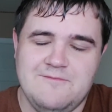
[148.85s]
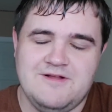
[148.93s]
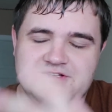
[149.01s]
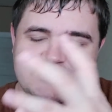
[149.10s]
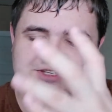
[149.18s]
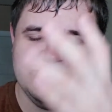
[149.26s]

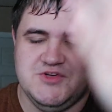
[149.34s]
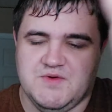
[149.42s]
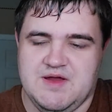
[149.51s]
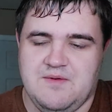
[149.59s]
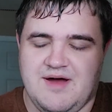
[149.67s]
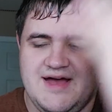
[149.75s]
One, just
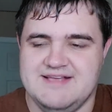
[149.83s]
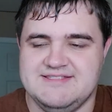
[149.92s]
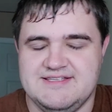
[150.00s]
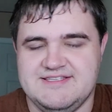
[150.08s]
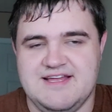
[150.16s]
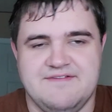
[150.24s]
story-wise,
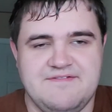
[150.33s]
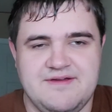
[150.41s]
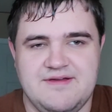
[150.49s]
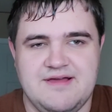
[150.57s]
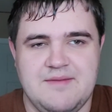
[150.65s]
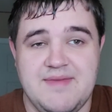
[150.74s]
it's
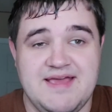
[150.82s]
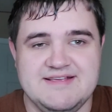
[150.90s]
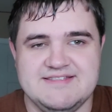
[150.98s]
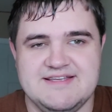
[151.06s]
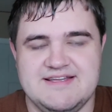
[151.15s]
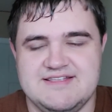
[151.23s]
nothing
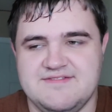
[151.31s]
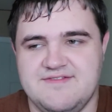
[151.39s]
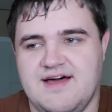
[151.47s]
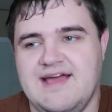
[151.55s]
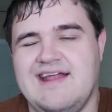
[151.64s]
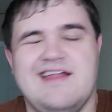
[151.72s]
amazing, it's fine.